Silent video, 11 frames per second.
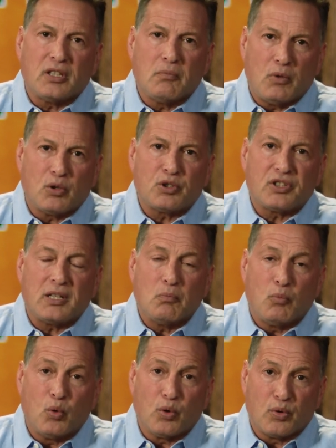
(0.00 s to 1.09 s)
emotionally, and
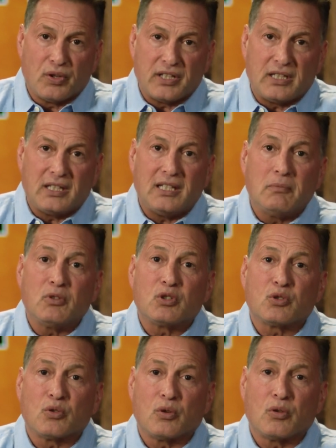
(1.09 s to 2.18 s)
morally
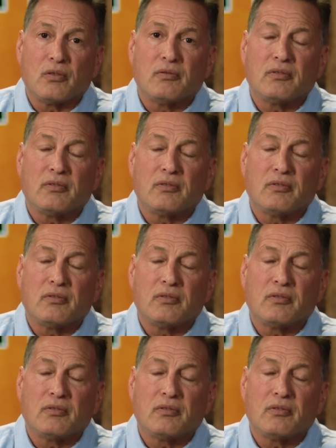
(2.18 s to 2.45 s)
immature.